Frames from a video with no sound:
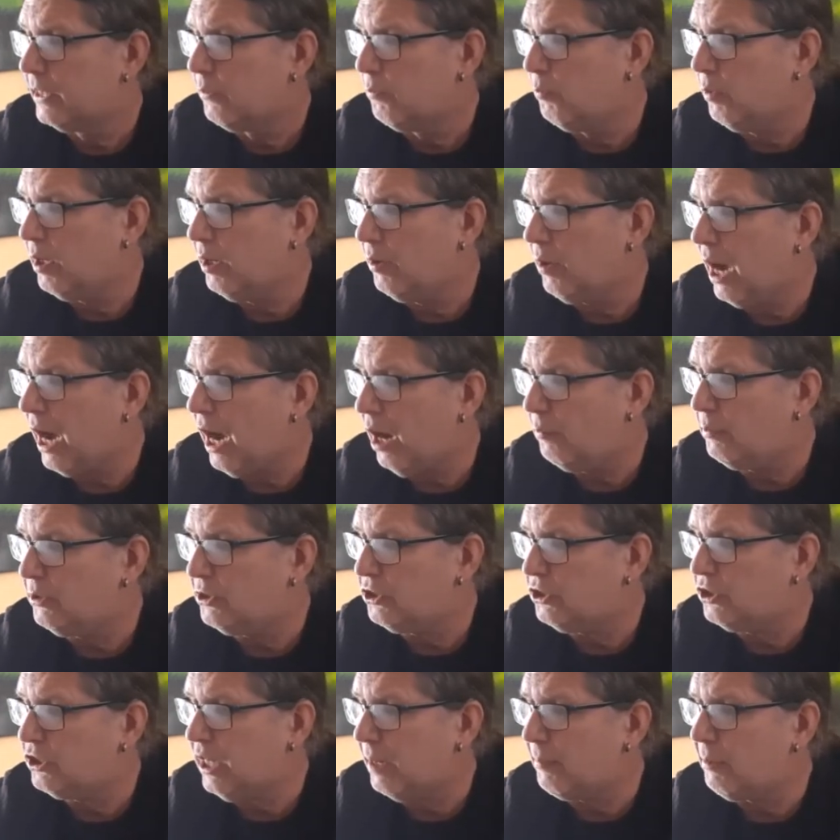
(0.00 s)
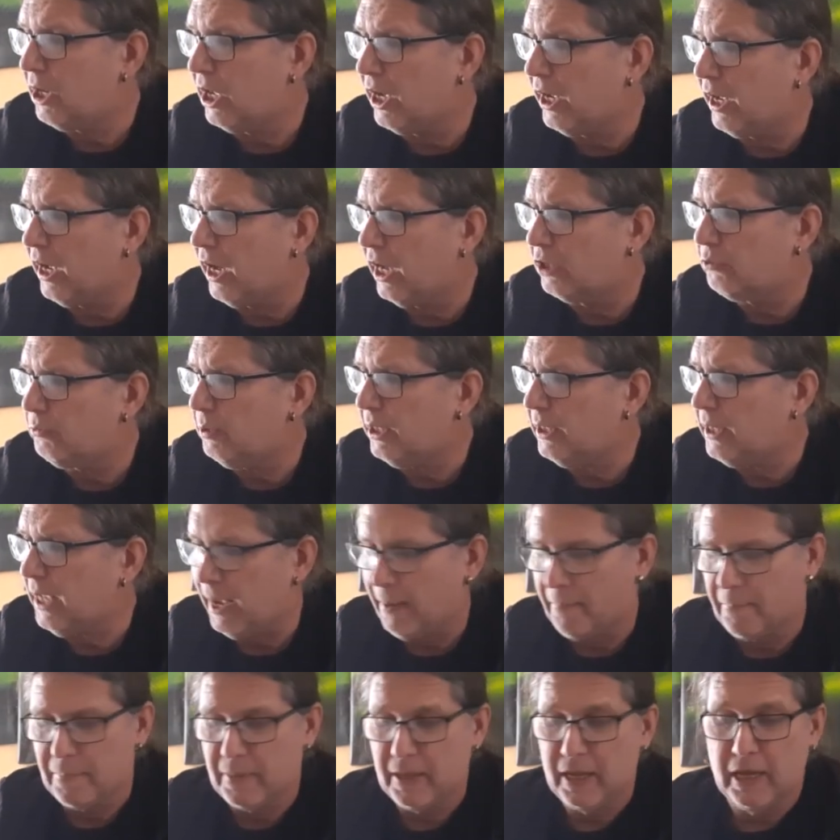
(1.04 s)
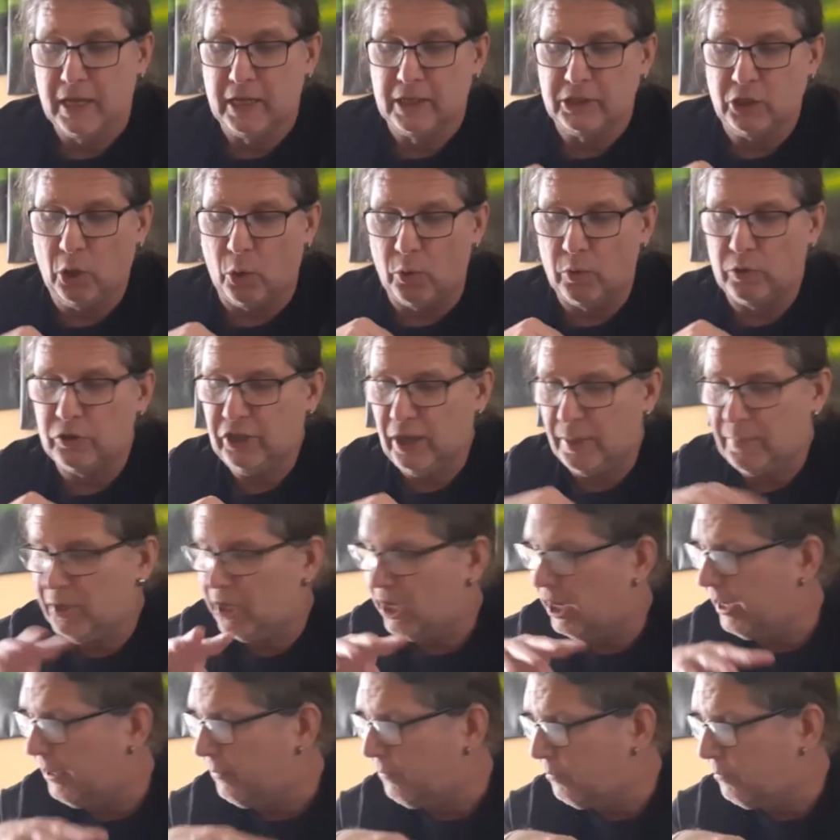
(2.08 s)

We are with Gemini, aren't we? Yeah. So Gemini,